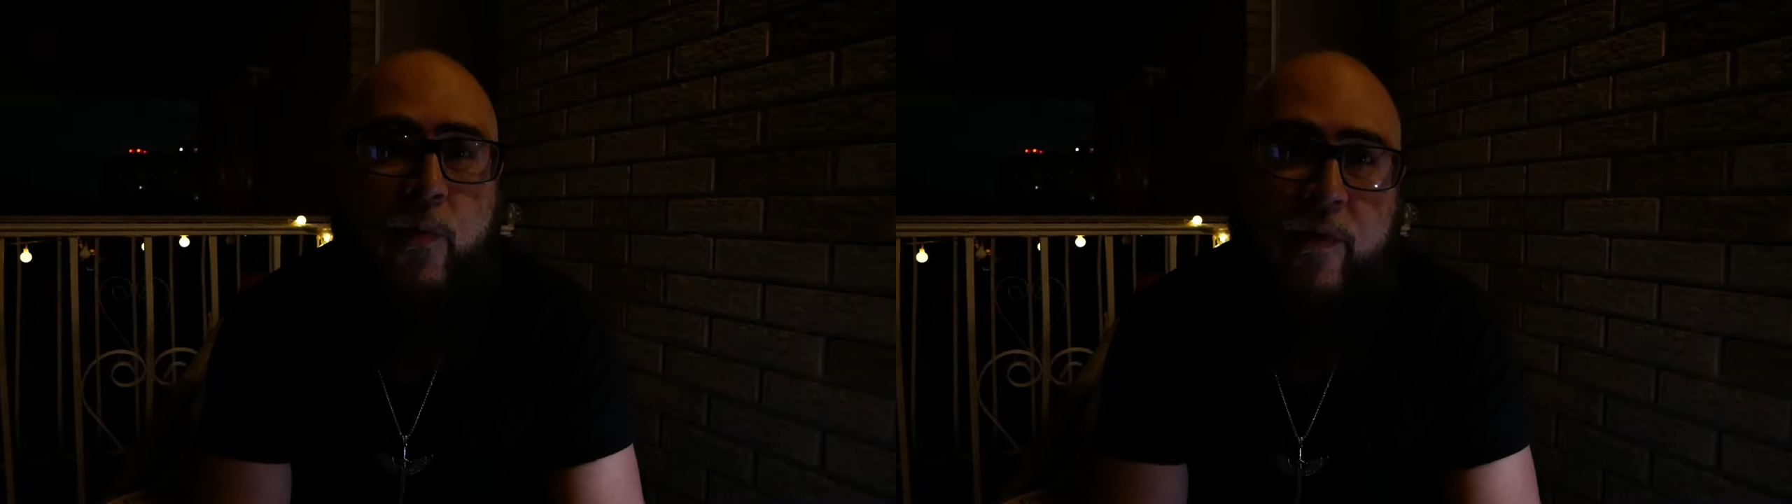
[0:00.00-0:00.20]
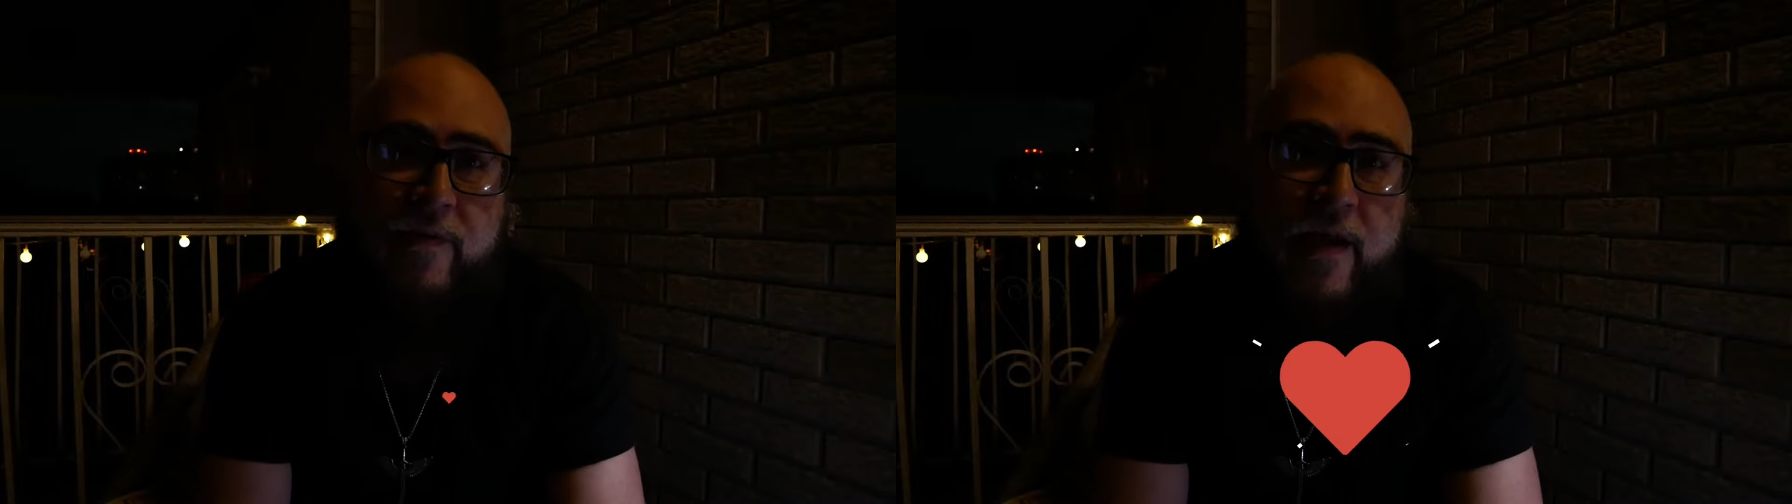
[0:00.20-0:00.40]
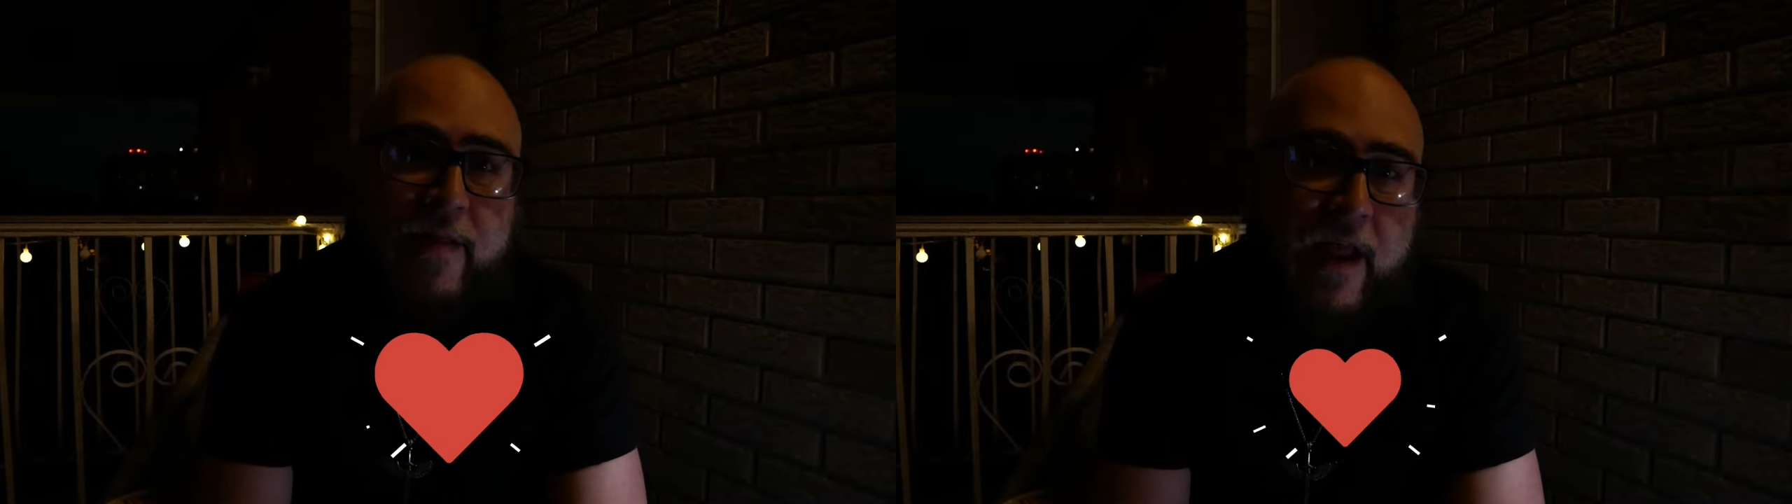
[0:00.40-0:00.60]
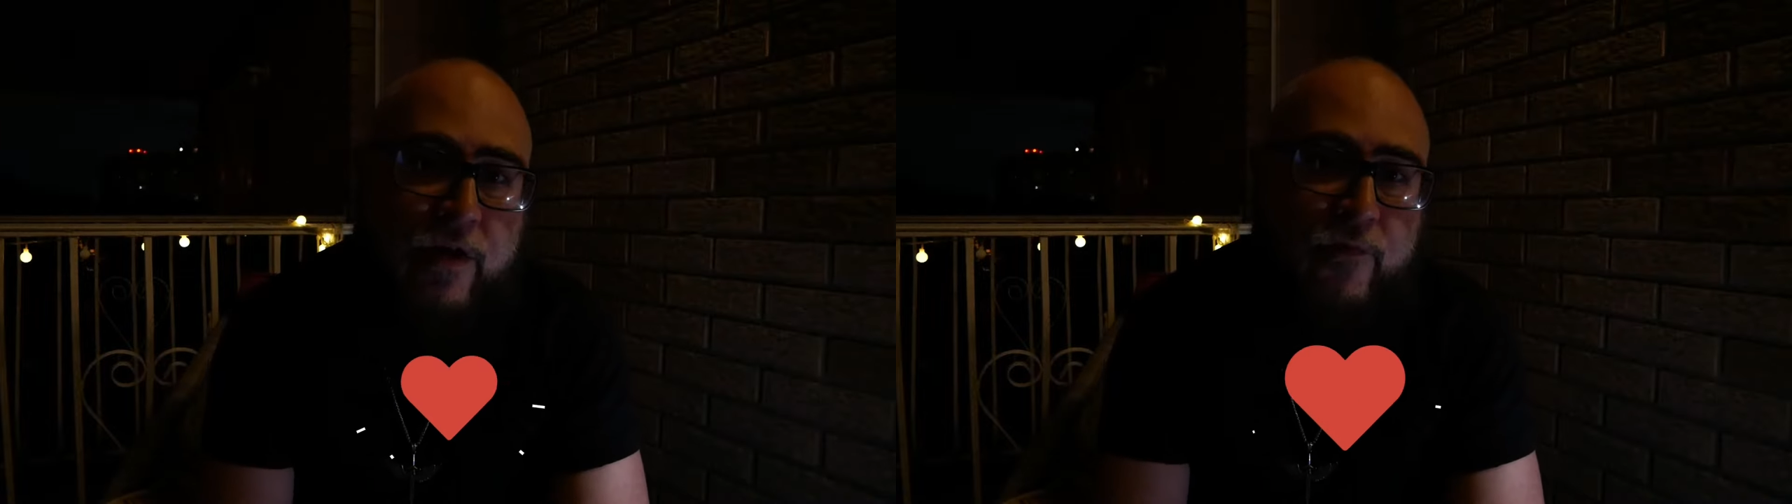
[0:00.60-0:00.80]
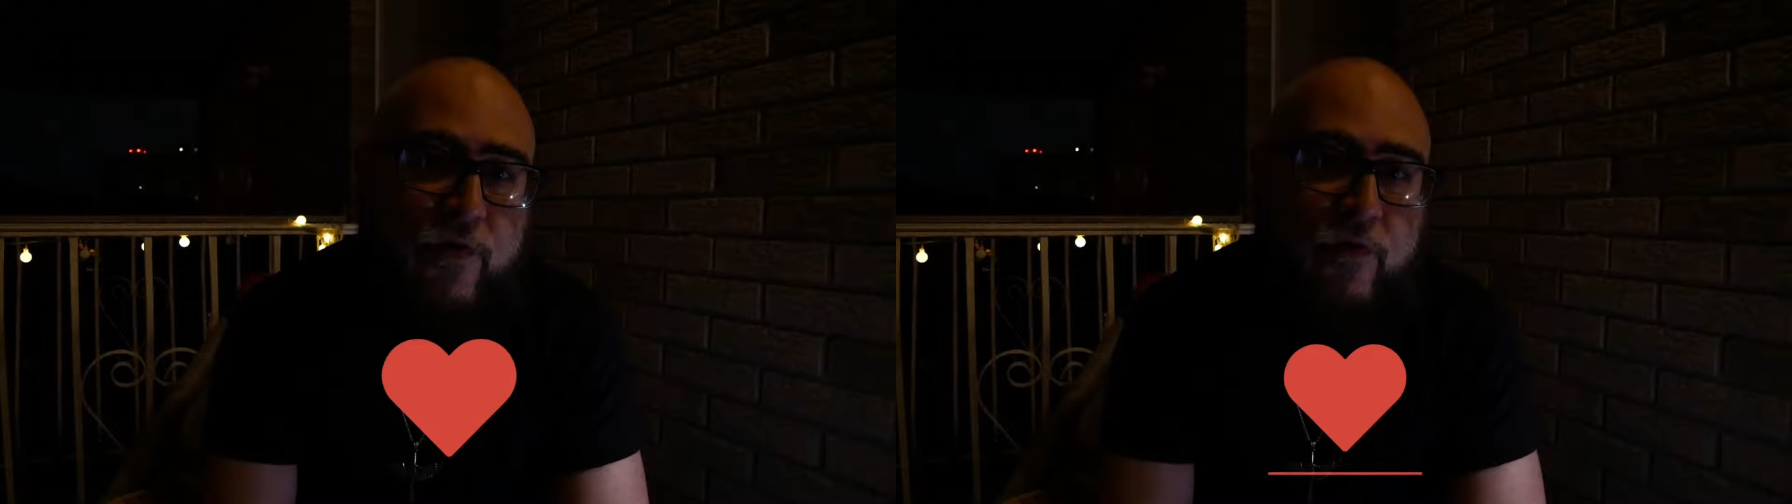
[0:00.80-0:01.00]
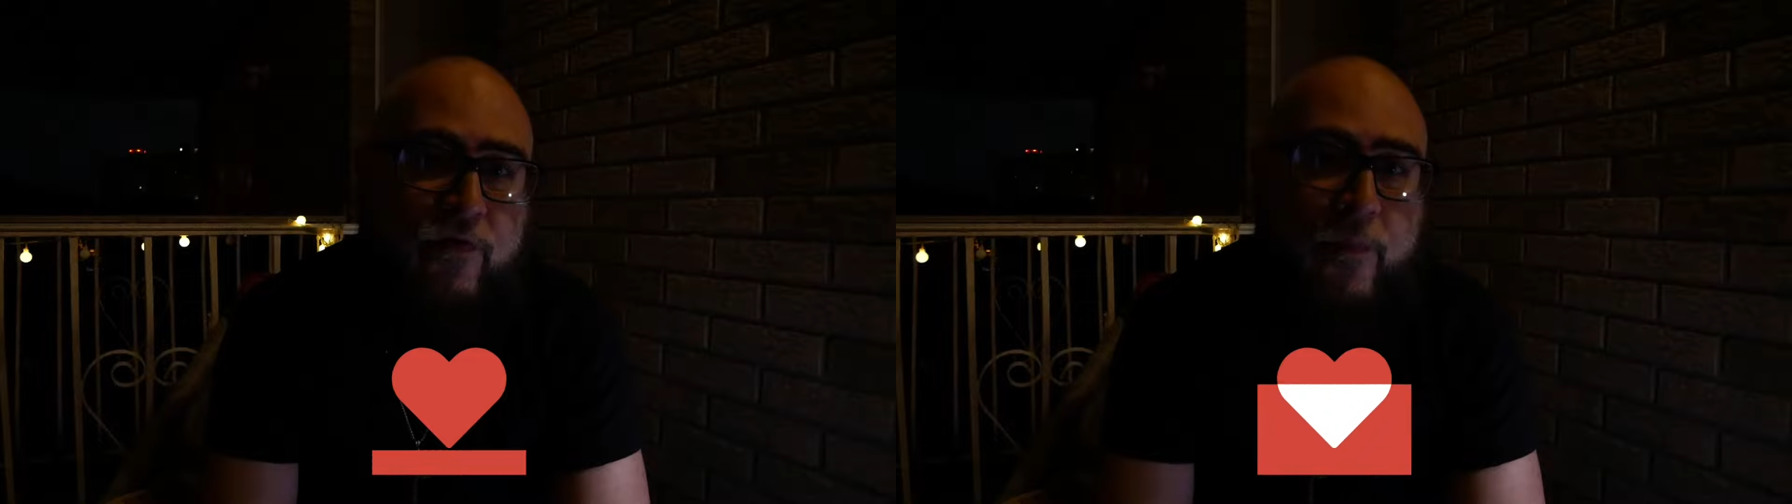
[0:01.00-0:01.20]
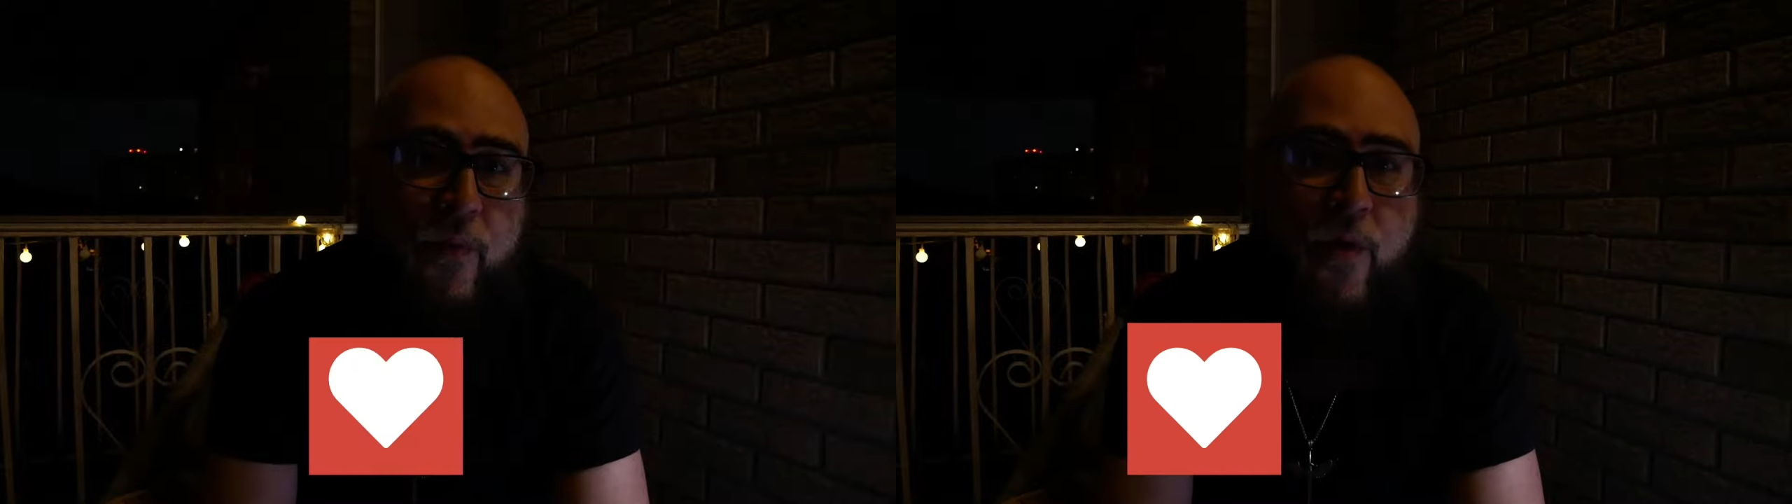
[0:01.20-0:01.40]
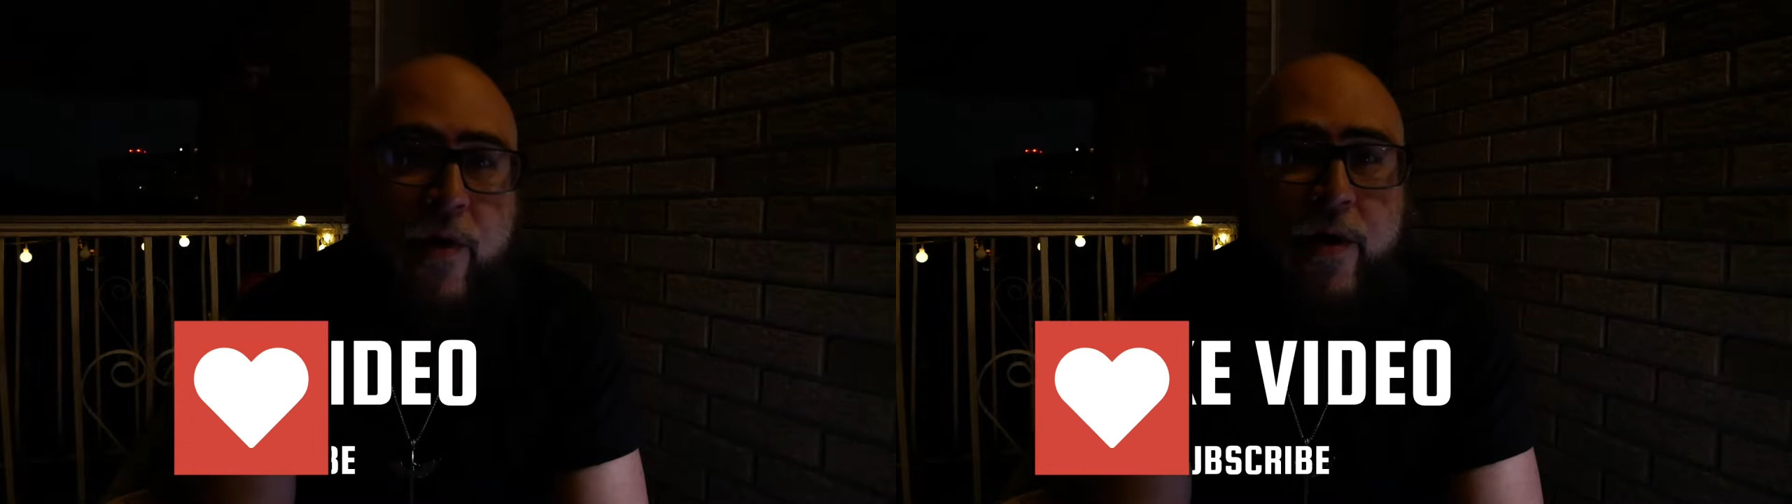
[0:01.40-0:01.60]
Once again, thank you for your
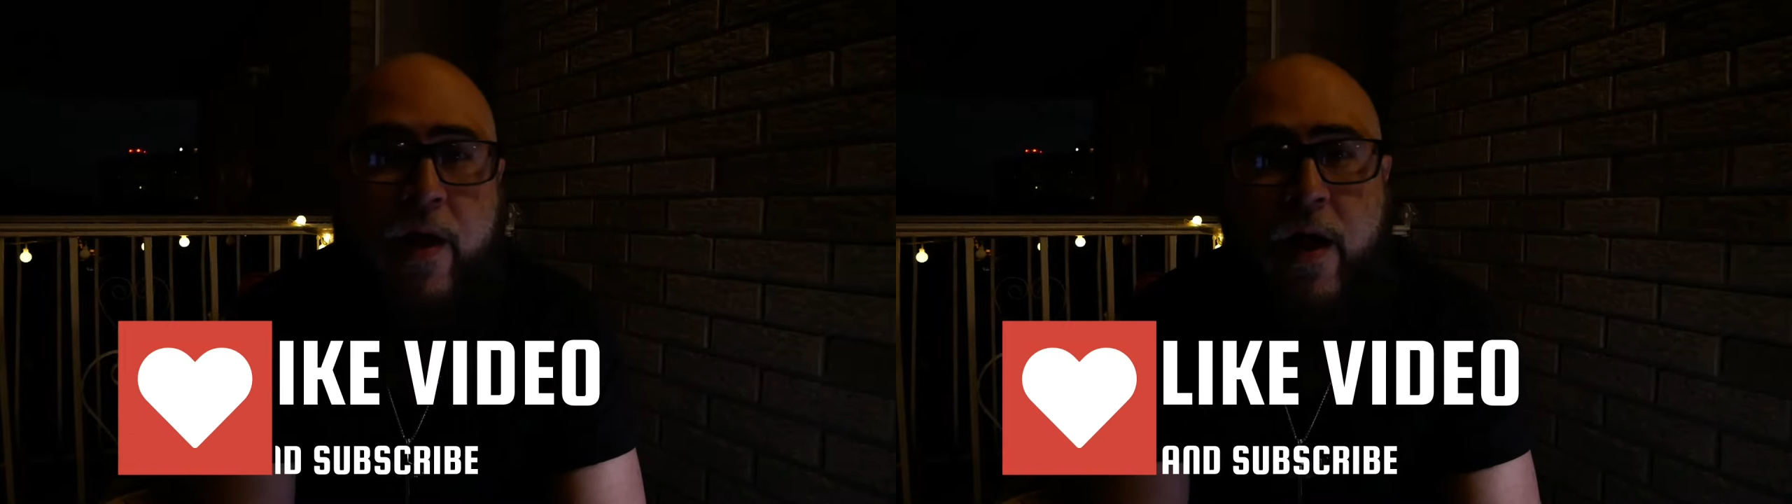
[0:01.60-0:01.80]
support.